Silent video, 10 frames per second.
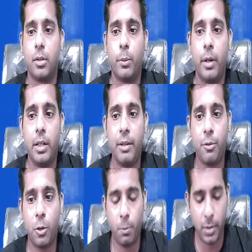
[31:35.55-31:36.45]

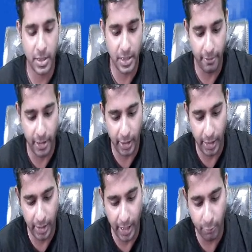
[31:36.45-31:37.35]
24 plus
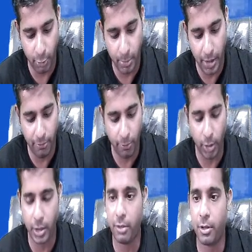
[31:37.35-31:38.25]
17, that would be
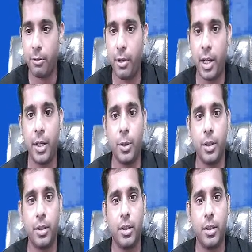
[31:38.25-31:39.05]
41. Very good.